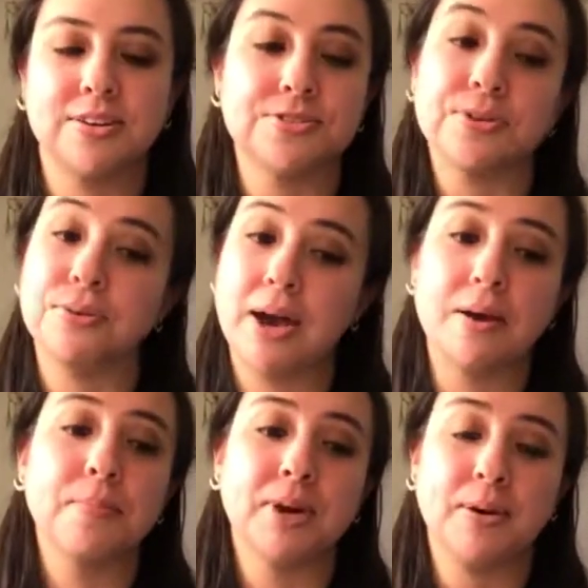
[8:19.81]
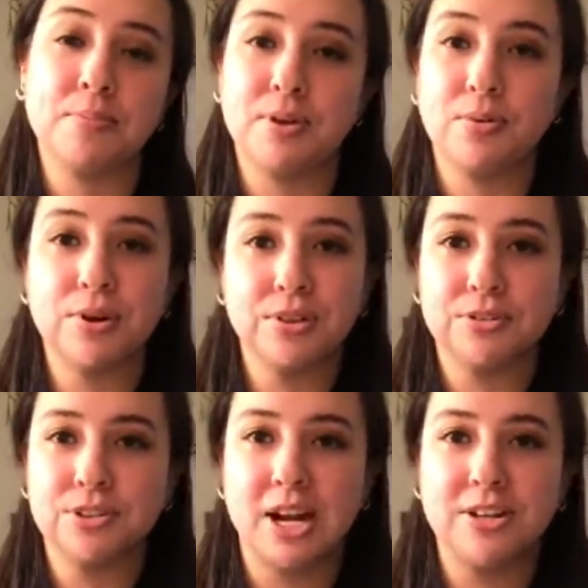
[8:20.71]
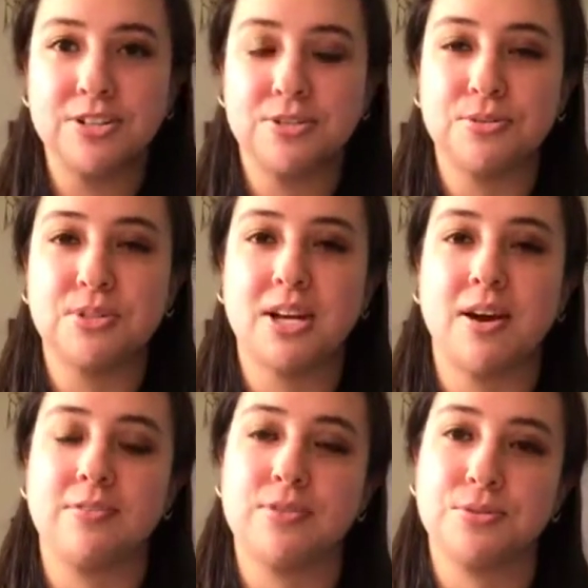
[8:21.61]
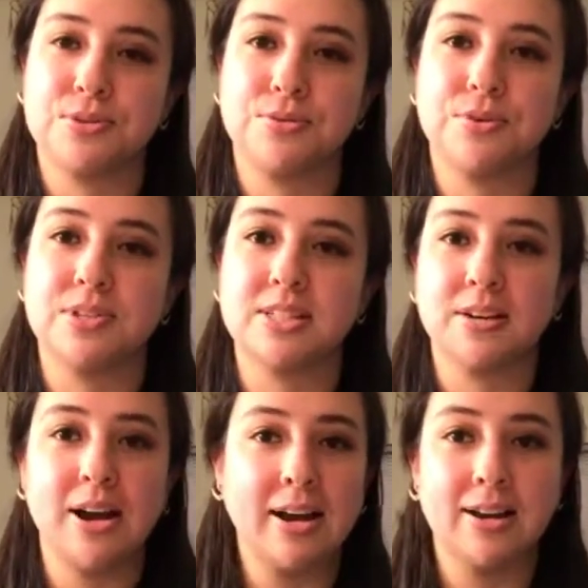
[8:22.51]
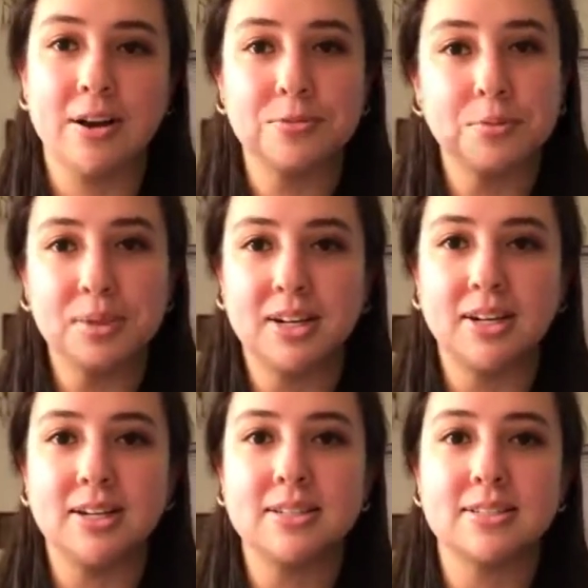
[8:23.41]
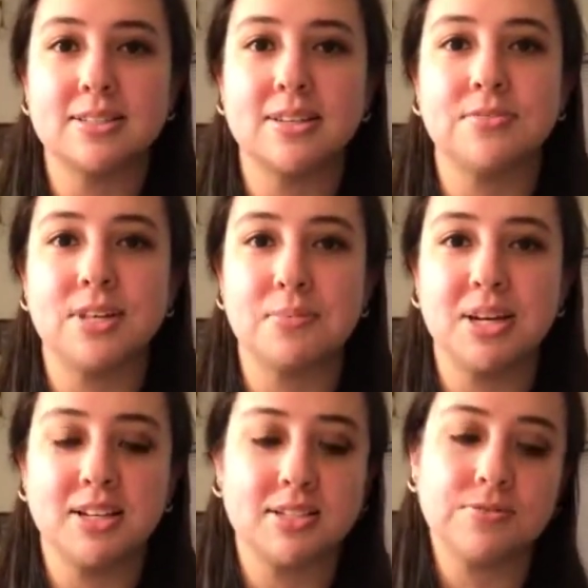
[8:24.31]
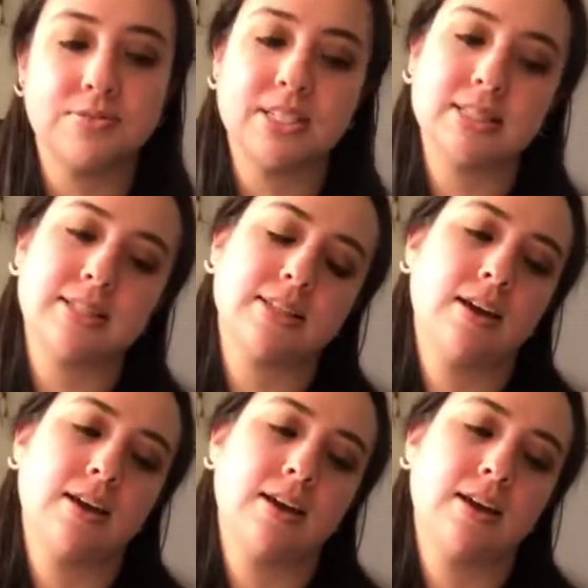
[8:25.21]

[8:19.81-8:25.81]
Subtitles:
And so that might be worth a try too, to have those oils that are high in alpha-pinene to see if they make a difference.